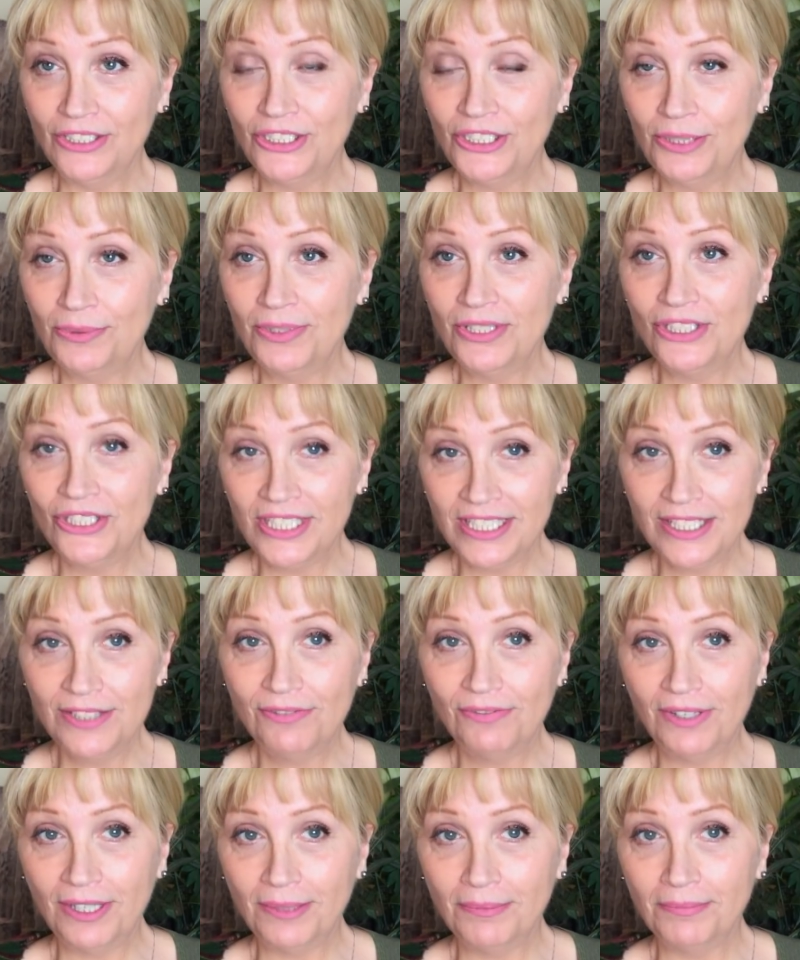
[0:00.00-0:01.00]
She was just
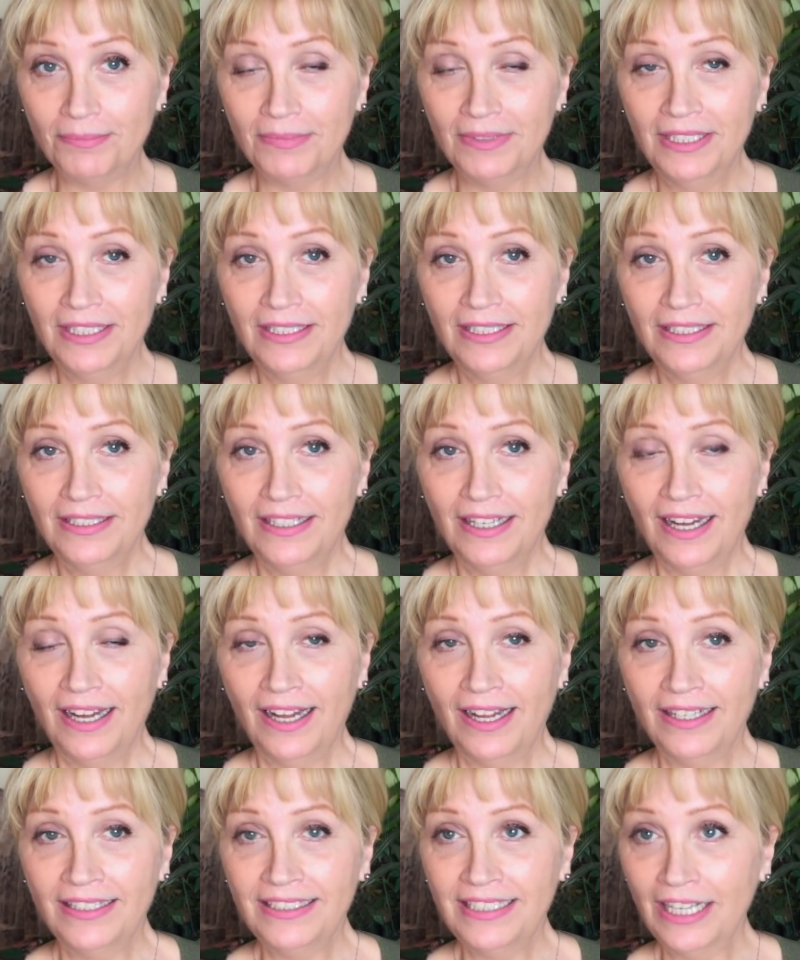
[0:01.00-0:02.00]
from
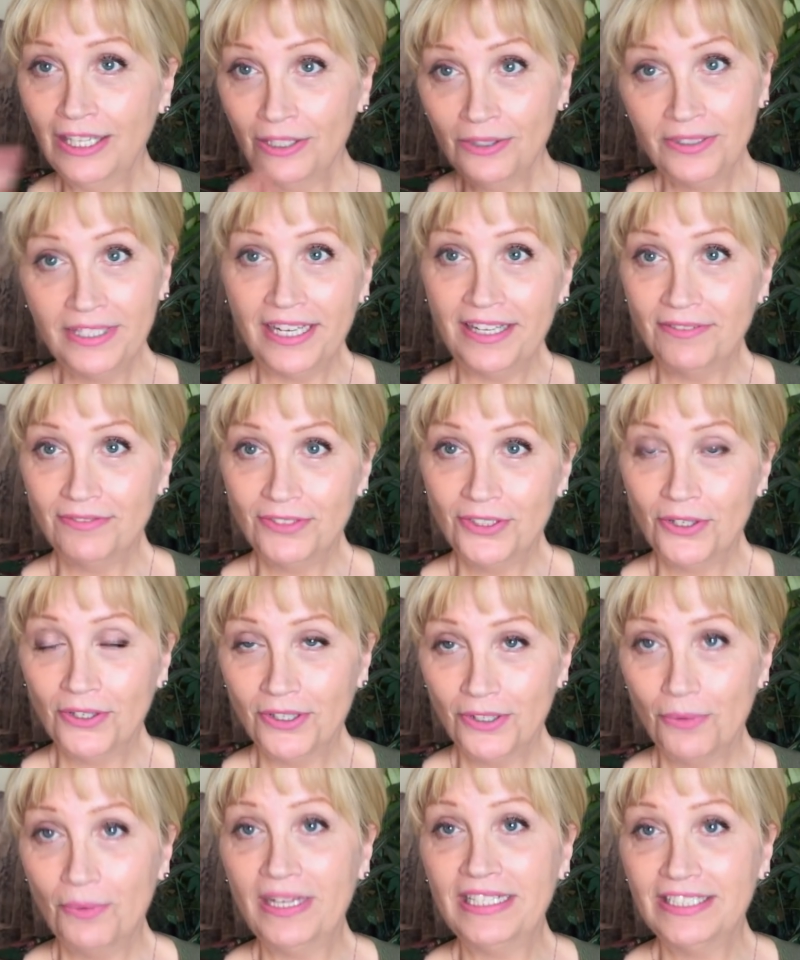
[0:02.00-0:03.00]
Yellowknife,
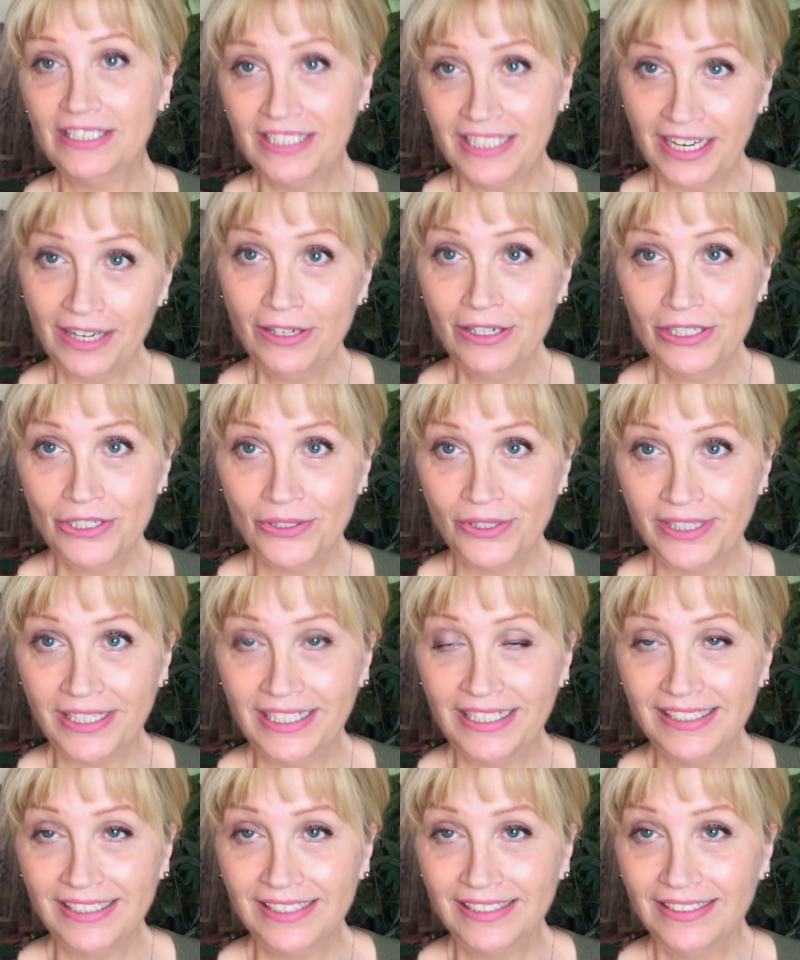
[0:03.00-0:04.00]
Northwest
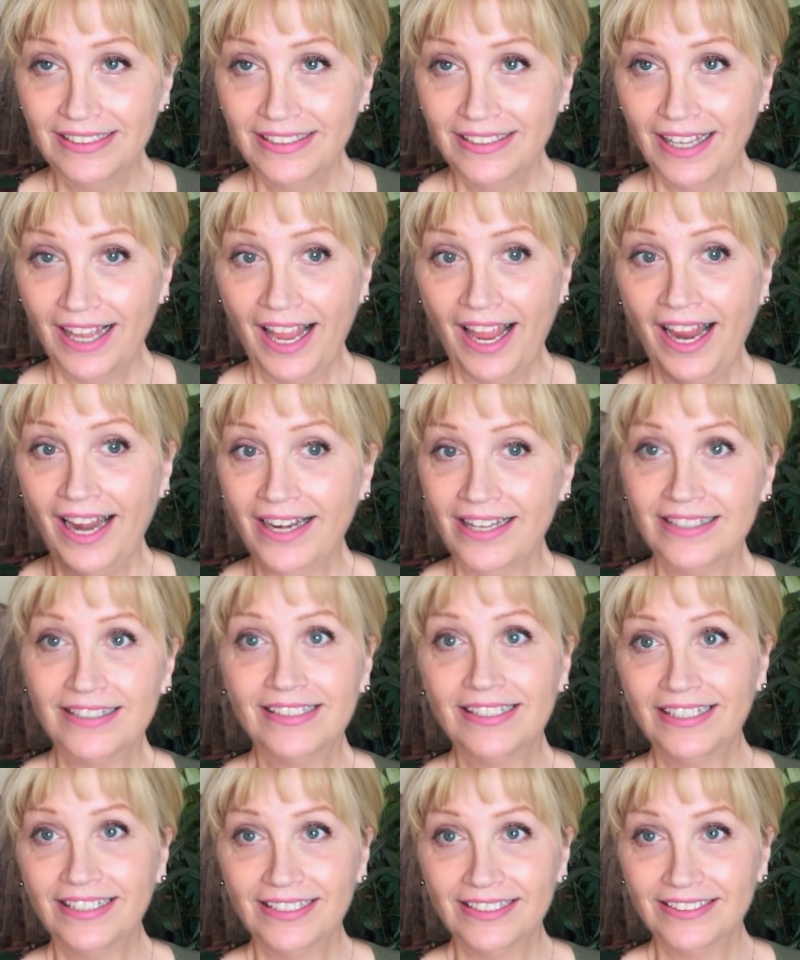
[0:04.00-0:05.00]
Territories. And
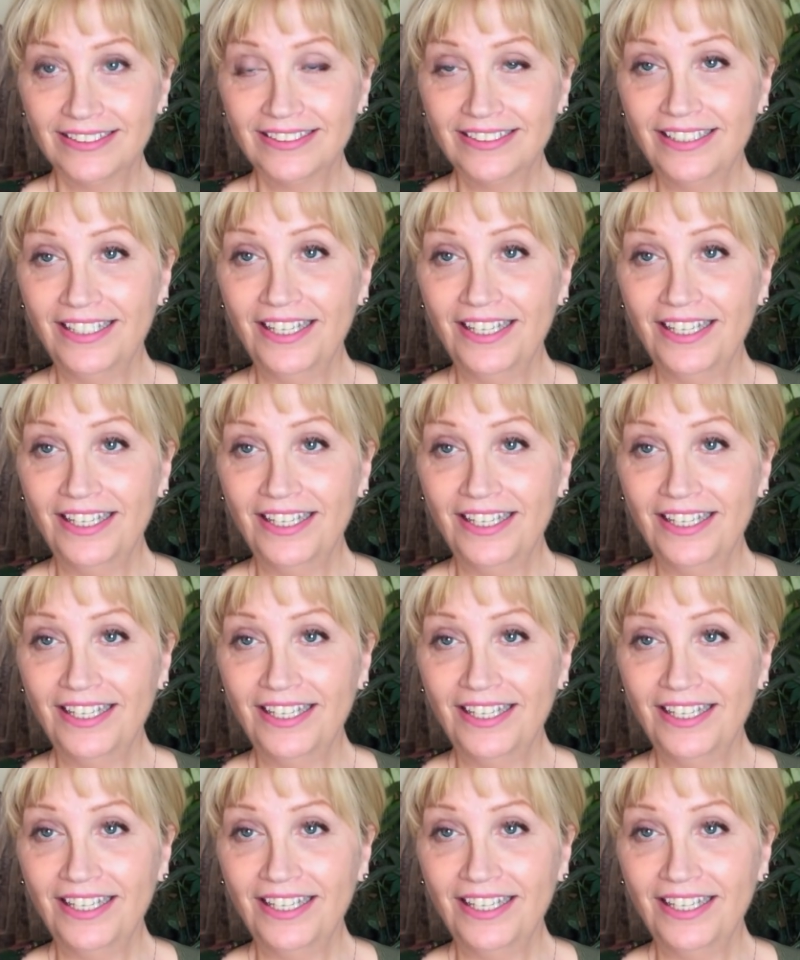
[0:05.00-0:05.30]
it's like,